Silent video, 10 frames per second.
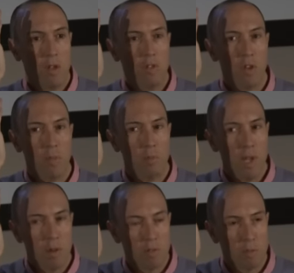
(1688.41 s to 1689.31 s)
So your
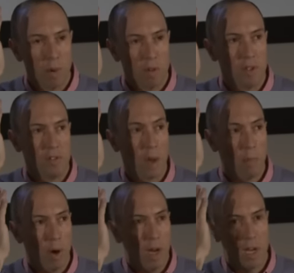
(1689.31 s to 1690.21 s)
blink response is
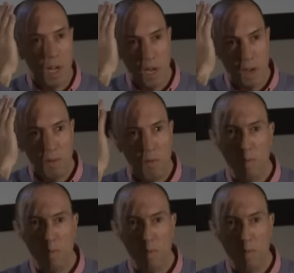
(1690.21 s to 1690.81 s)
upregulated